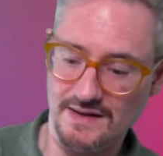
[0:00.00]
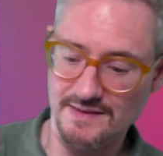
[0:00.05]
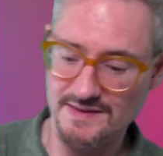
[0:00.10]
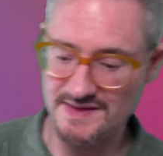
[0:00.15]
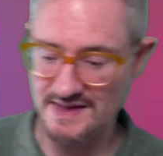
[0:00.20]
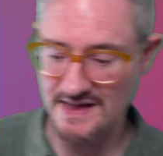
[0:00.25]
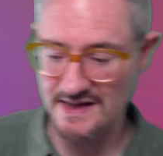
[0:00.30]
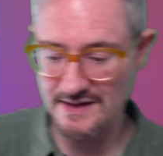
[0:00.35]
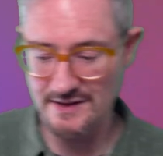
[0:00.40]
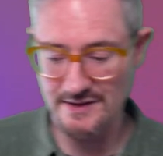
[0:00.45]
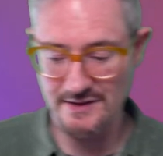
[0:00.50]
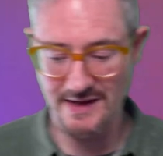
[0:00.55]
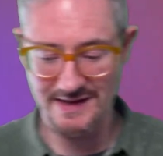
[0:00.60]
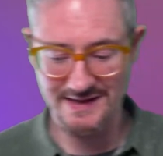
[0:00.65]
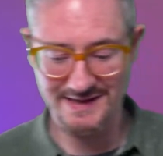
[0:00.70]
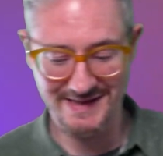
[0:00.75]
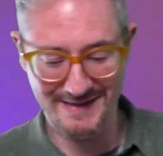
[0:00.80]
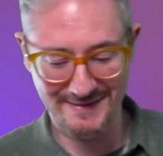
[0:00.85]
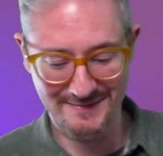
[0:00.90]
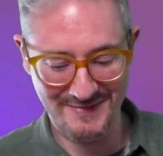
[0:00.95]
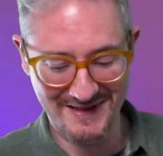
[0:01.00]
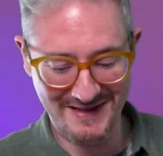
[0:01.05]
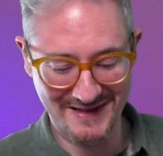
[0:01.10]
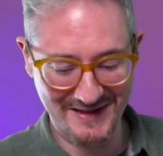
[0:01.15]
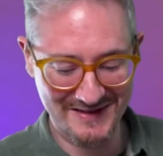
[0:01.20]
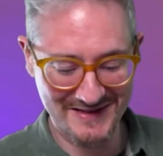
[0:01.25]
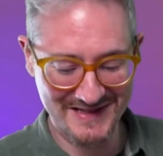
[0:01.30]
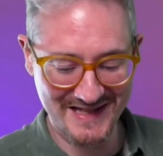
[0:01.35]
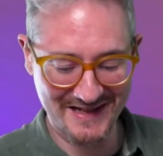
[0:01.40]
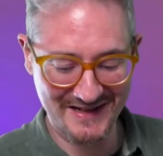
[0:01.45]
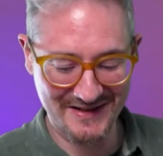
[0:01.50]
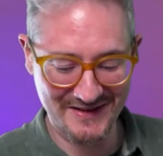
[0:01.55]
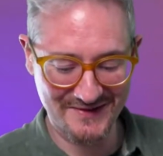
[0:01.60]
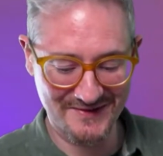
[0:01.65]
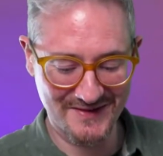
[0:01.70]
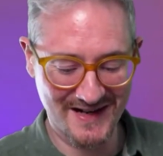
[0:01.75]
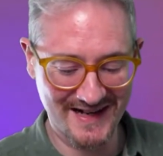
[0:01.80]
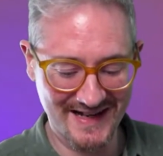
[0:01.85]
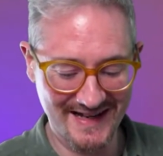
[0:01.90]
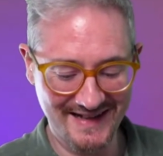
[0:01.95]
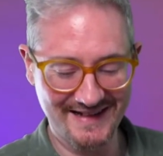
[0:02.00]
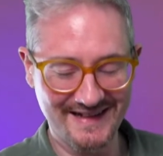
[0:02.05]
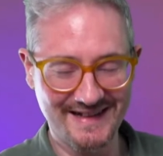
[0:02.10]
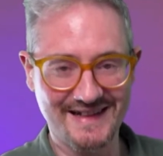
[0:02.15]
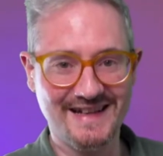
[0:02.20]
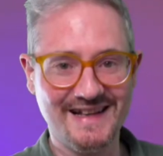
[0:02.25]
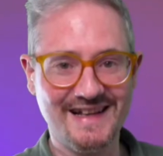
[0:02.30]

say you had some content on the right,